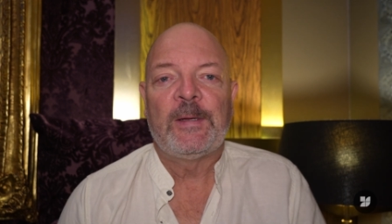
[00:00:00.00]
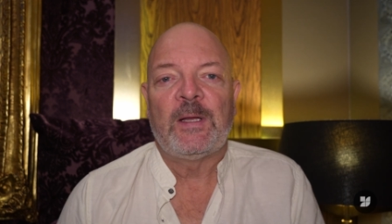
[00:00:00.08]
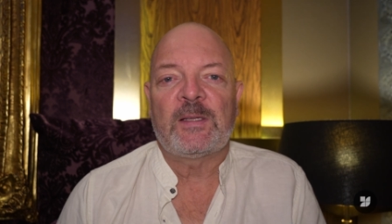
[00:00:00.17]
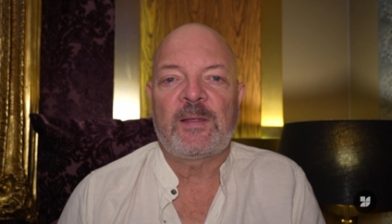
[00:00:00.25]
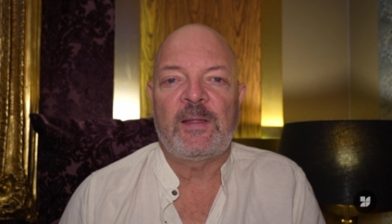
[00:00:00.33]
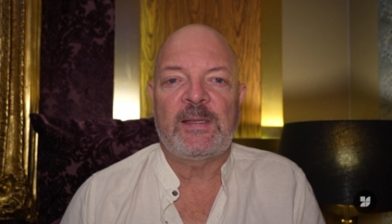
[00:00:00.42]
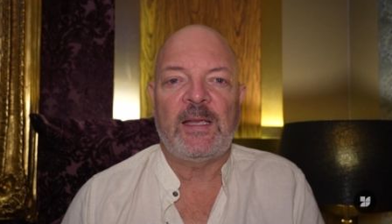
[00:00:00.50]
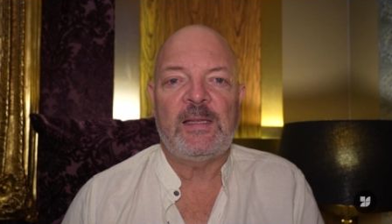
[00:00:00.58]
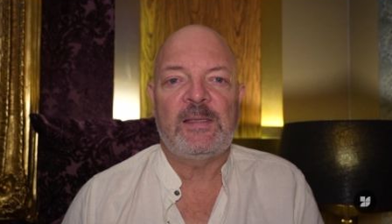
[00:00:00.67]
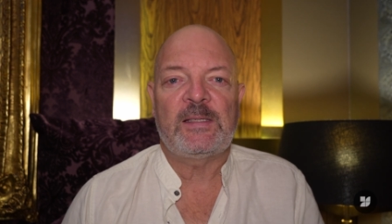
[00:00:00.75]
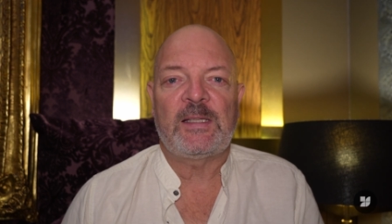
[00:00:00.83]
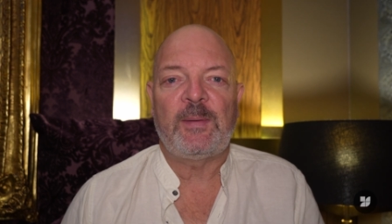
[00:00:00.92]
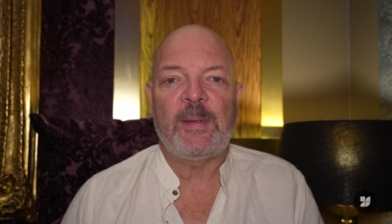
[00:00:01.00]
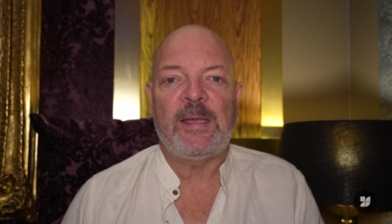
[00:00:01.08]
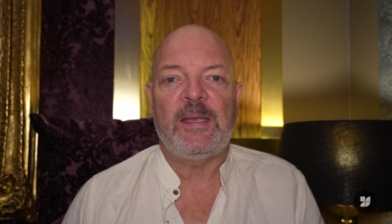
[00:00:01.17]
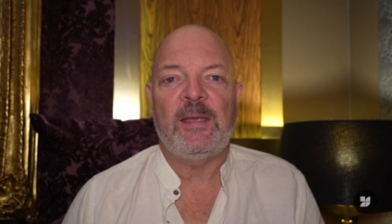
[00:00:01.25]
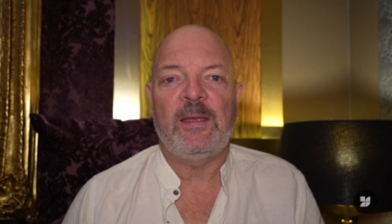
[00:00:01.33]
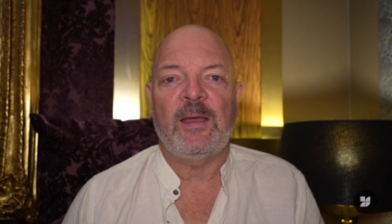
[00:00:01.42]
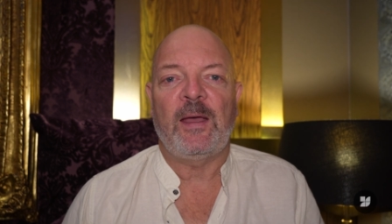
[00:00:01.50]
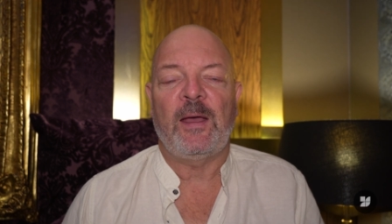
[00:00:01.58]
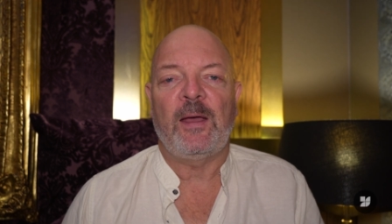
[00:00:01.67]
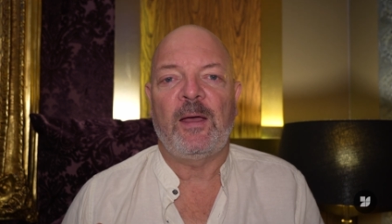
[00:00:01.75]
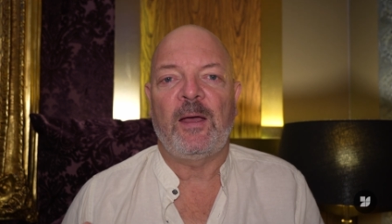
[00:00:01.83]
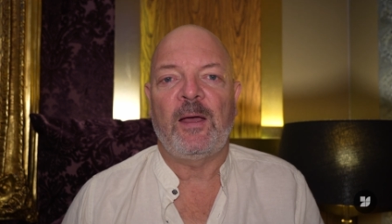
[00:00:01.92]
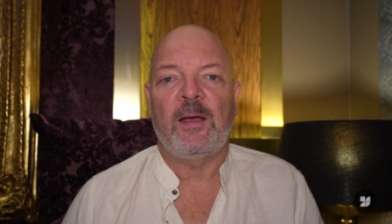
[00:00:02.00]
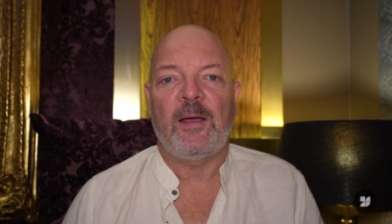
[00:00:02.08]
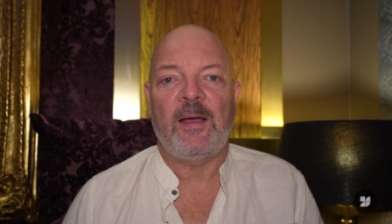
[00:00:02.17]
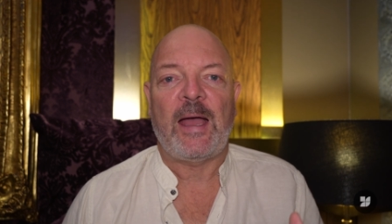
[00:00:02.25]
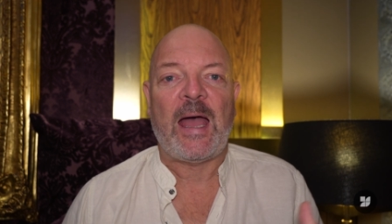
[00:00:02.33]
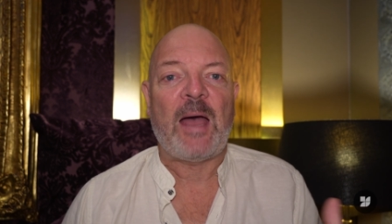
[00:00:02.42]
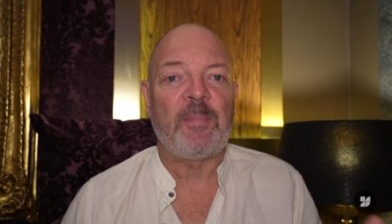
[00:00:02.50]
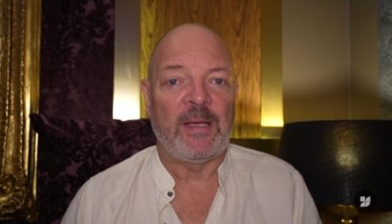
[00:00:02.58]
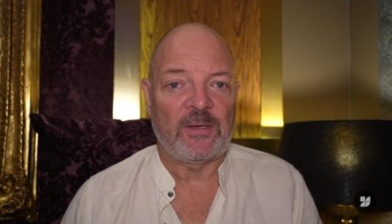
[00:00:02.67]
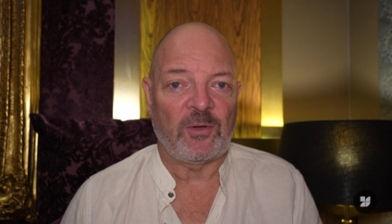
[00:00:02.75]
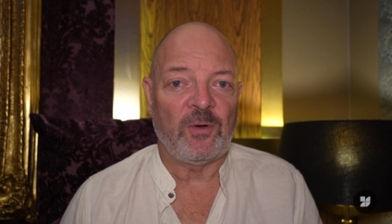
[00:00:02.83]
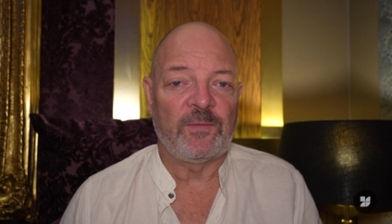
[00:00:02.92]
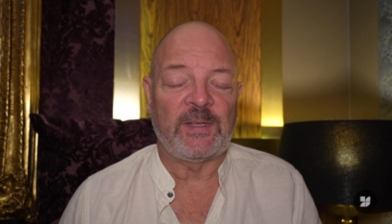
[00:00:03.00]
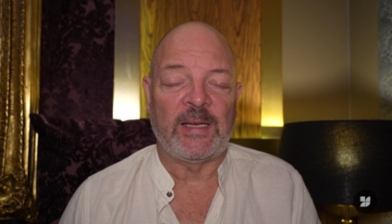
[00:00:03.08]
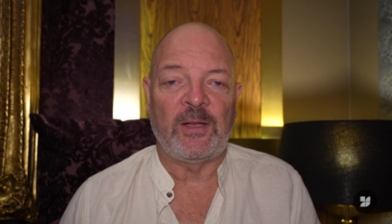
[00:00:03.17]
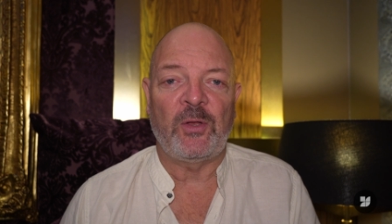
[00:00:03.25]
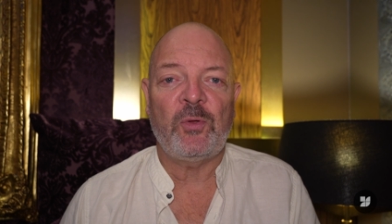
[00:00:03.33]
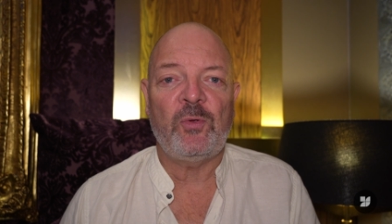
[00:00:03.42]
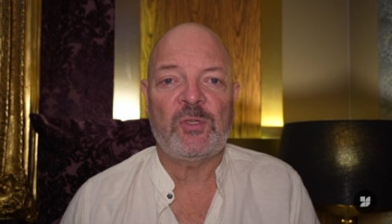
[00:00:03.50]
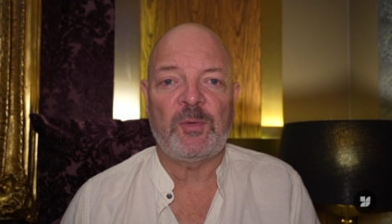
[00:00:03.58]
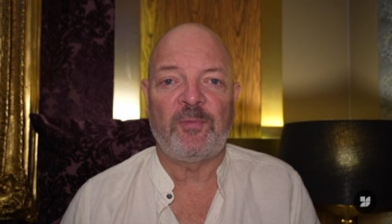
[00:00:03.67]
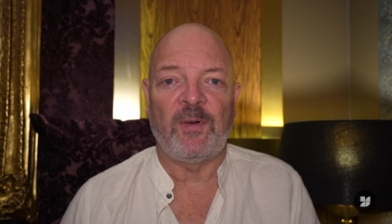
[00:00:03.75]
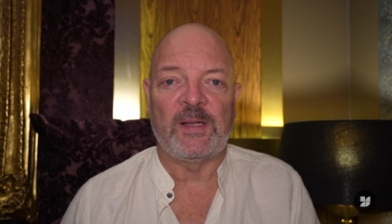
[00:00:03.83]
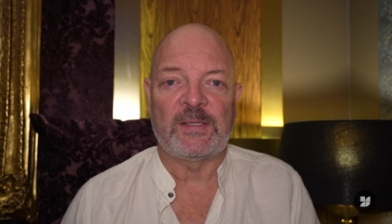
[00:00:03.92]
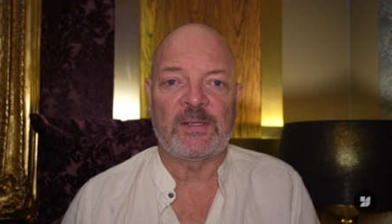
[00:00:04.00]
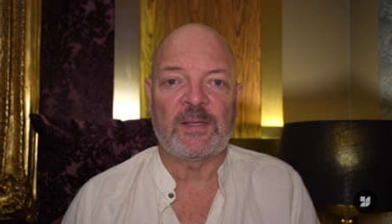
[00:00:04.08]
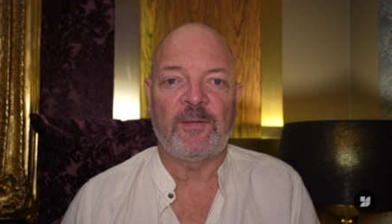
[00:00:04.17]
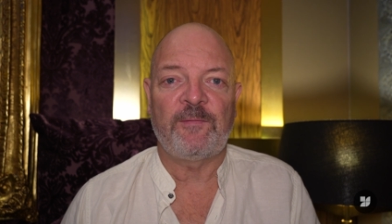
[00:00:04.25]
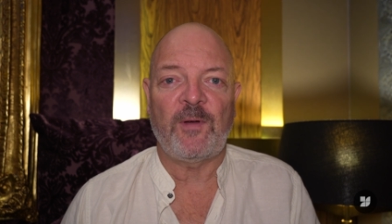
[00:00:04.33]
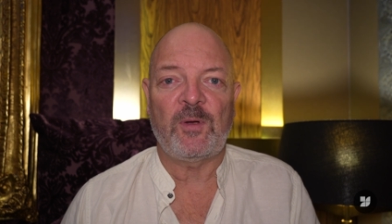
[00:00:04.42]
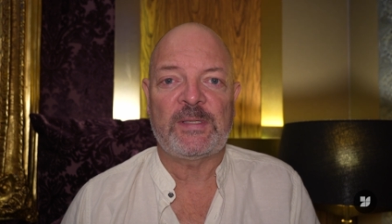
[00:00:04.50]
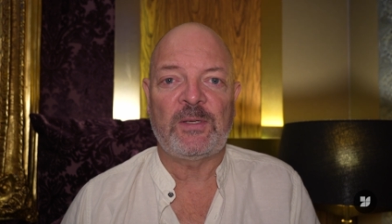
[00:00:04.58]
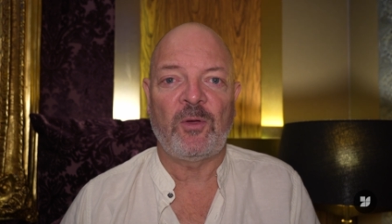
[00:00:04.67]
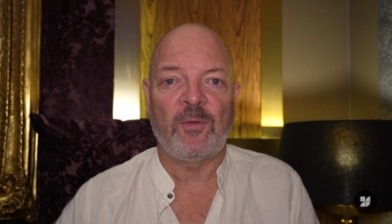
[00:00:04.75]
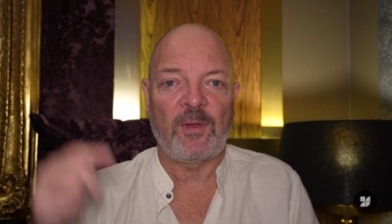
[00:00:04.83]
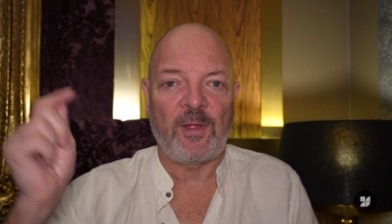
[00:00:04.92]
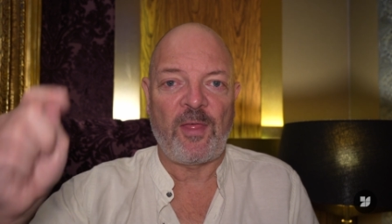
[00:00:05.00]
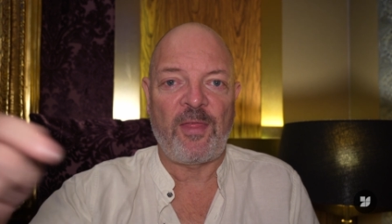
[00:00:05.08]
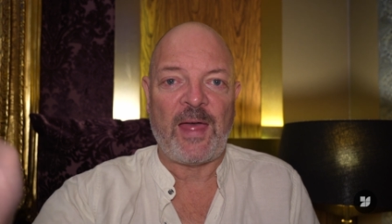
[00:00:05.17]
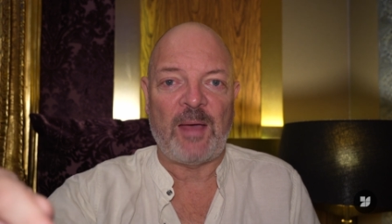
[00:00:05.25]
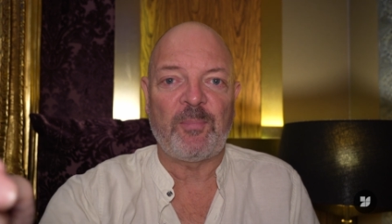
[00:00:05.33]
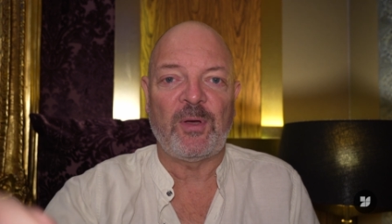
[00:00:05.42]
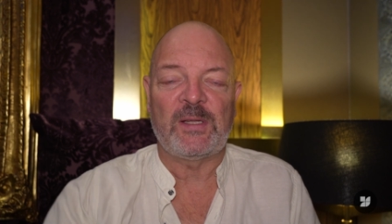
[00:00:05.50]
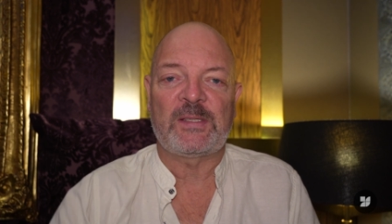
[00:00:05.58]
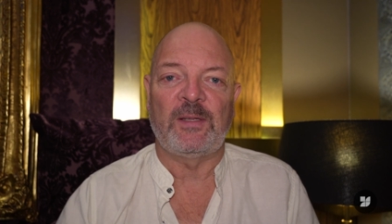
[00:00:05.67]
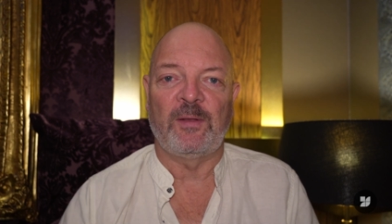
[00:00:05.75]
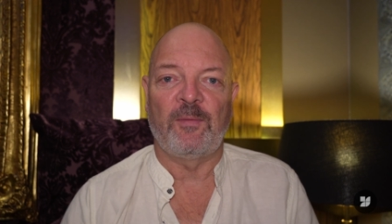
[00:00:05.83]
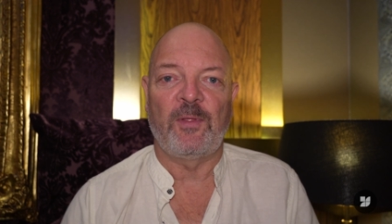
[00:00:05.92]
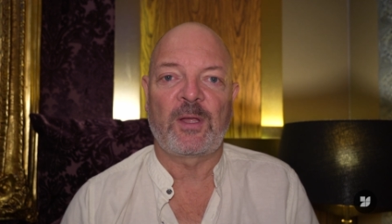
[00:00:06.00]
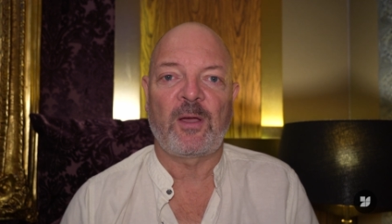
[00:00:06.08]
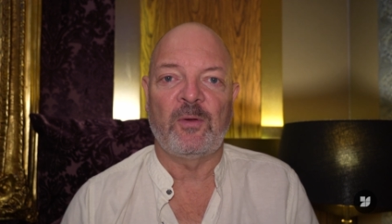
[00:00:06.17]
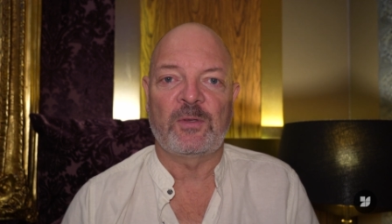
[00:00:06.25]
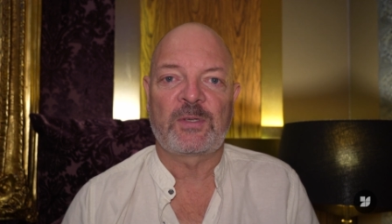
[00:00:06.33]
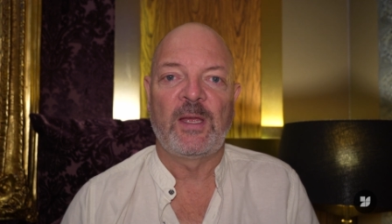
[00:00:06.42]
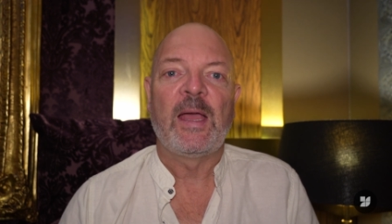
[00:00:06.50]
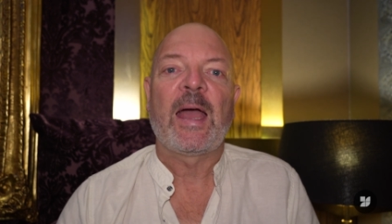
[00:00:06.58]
And so there tends to be a habit often in new supervisors of focusing on that person, the coach.